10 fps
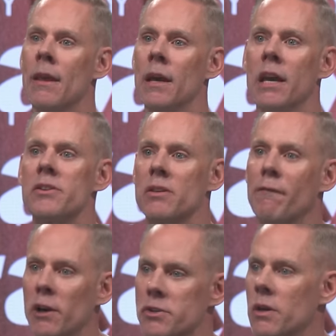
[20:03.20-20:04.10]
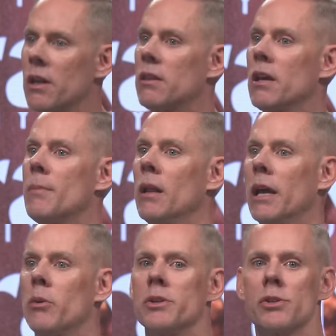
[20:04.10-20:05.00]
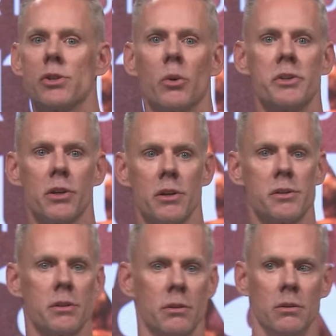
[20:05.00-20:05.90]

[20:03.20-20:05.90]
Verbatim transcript: here's the frustrating thing about language so is hers.